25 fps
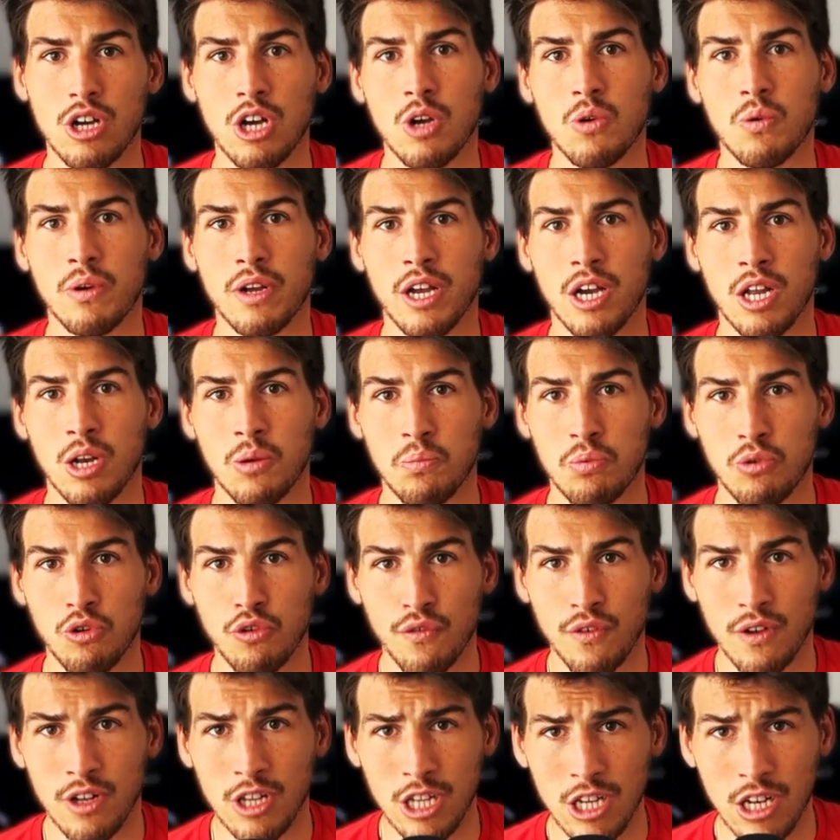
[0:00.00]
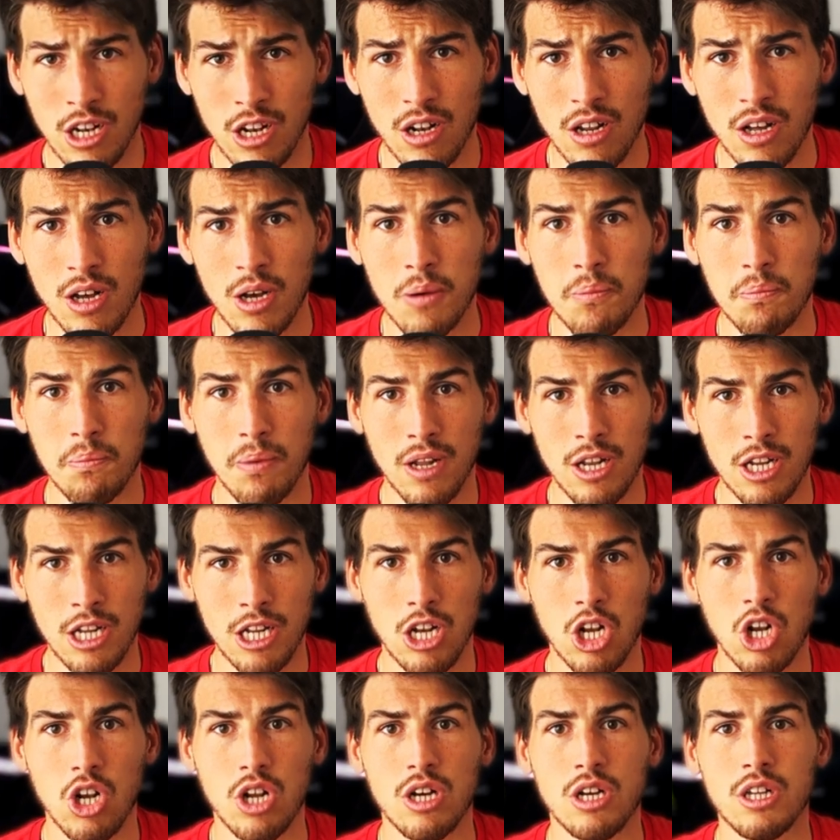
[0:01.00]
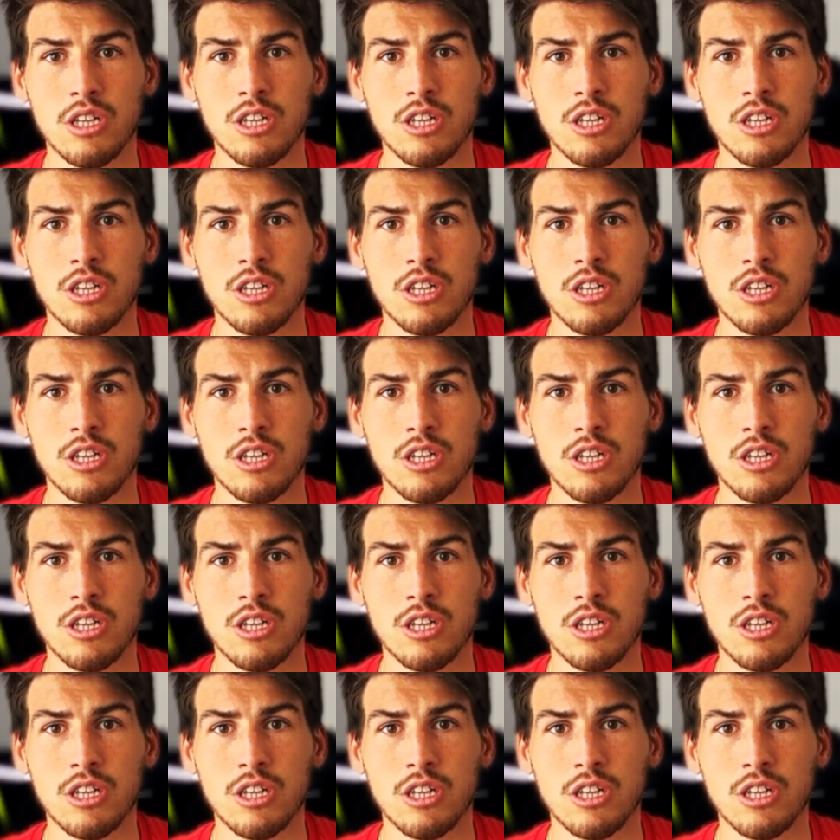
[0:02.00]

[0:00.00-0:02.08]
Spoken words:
we can improve a little by little